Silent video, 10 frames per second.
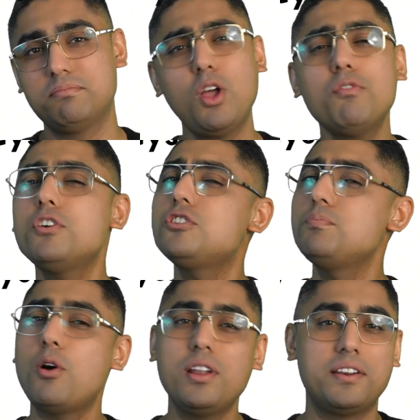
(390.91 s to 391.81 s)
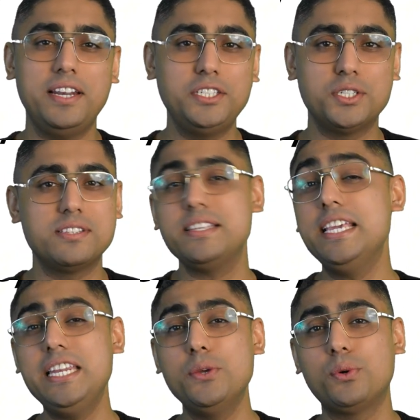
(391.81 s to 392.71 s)
Now for smaller lesions,
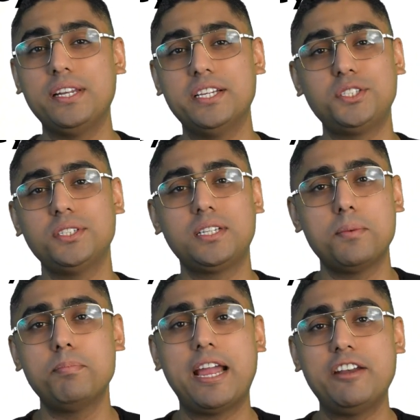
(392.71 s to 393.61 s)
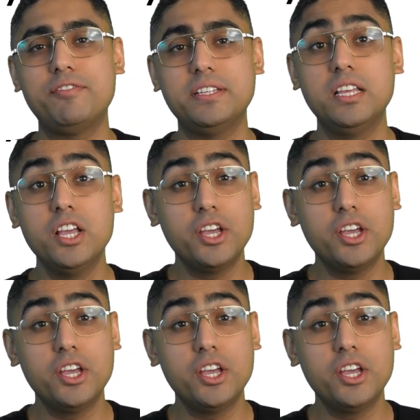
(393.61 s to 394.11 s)
enucleation combined with